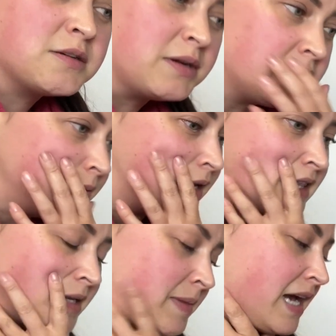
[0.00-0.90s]
once we get
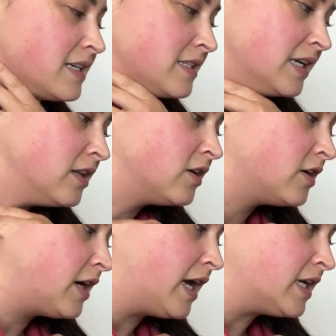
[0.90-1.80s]
the matte
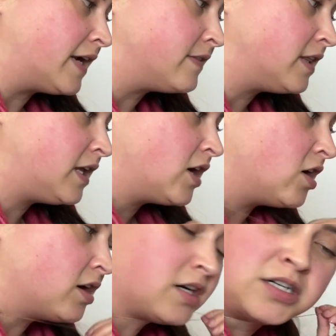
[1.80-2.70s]
sealer and everything
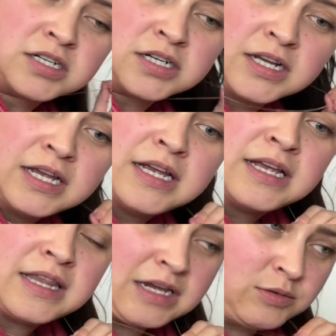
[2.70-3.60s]
on her,
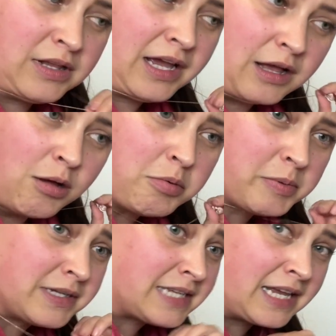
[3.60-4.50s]
that will help. But
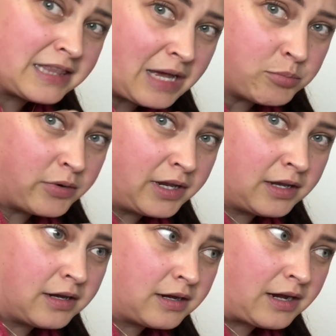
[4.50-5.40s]
it's like at that point,
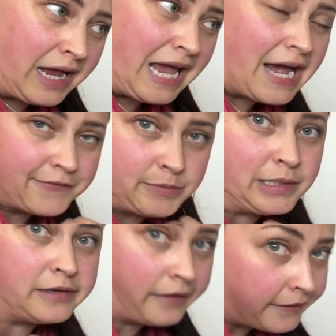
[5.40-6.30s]
I have to be
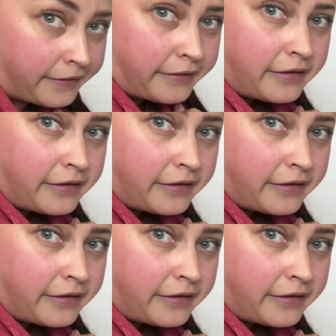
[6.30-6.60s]
done.